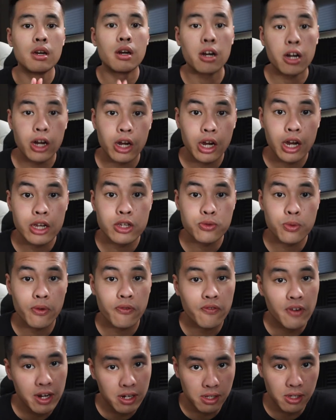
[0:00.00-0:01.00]
Alright guys, we're
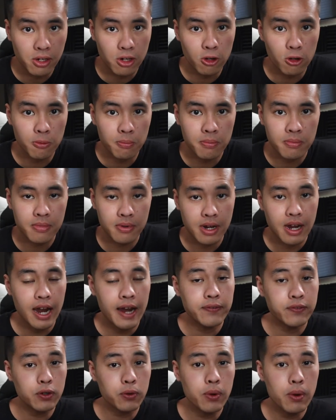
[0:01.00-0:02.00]
finally home.
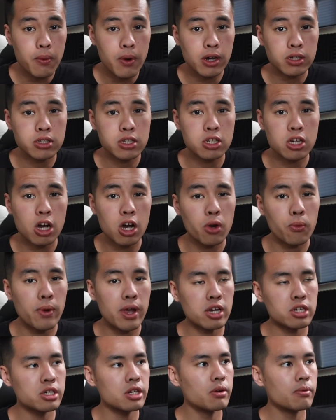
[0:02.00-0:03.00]
After we walked the dog, we
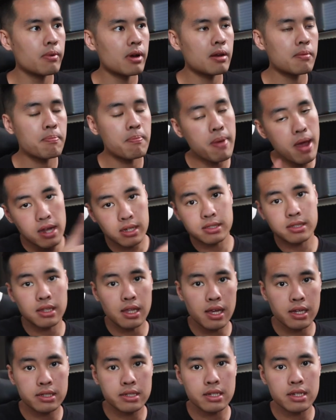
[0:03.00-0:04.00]
actually went back to
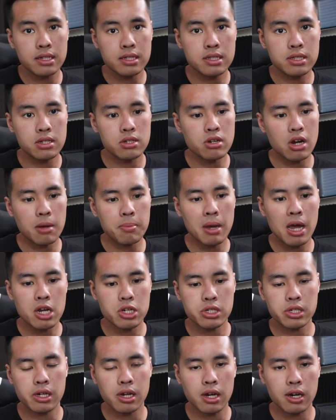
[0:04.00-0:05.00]
Lexus to drop
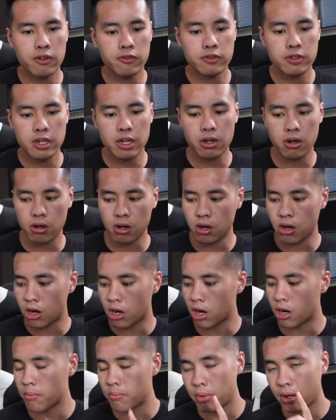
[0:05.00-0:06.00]
Ashley off to get her
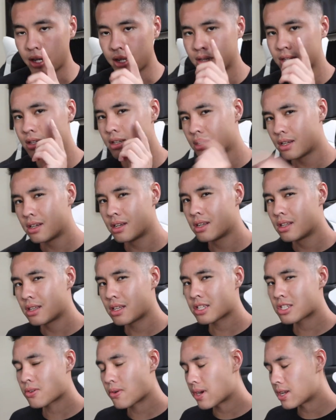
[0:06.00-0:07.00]
car, but
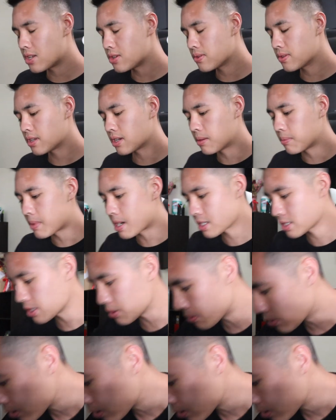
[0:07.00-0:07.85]
let's go ahead and do the unboxing